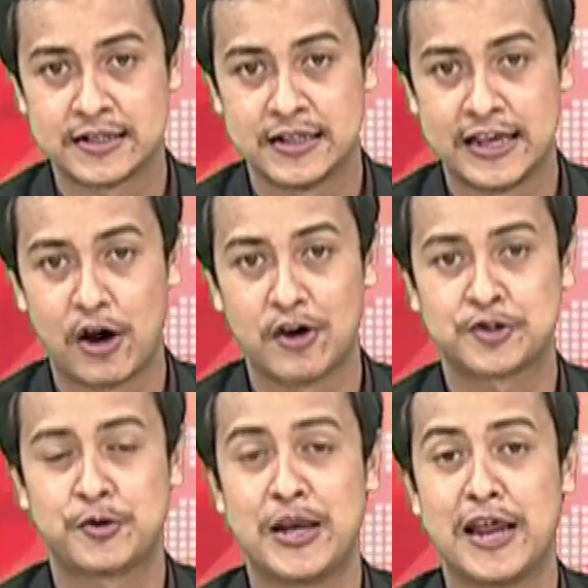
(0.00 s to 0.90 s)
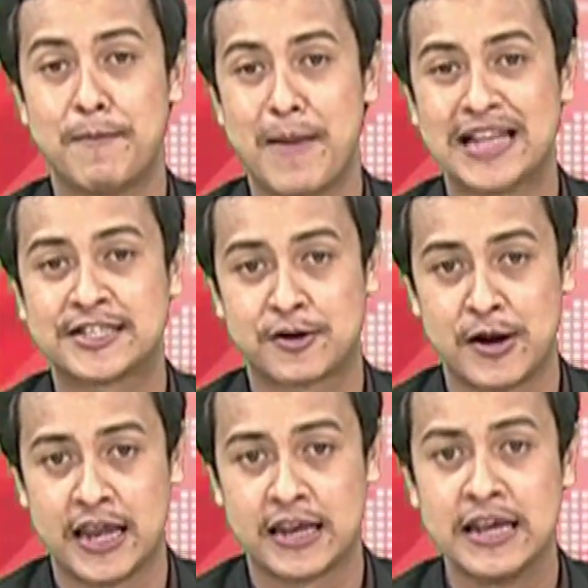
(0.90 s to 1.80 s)
The Australian men's
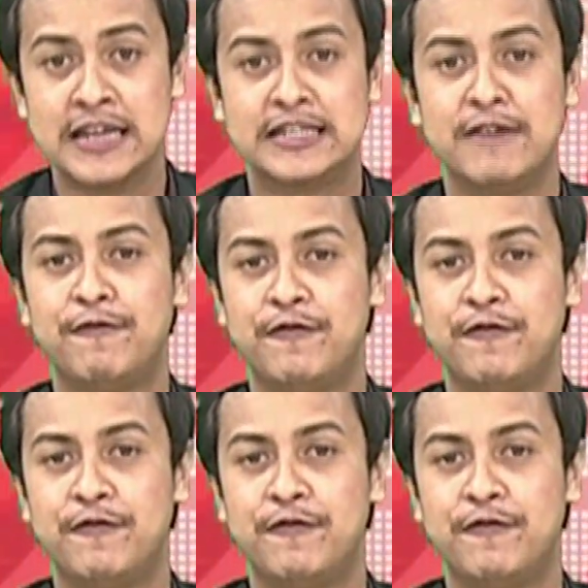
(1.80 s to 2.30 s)
cricket team